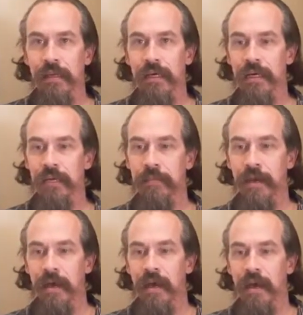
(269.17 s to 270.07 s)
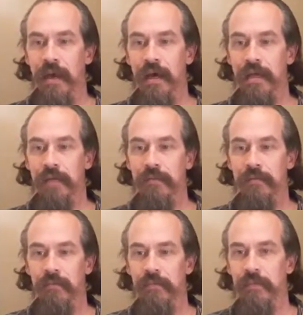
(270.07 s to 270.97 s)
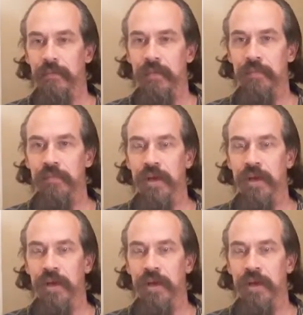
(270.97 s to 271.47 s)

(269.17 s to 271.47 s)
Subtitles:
I keep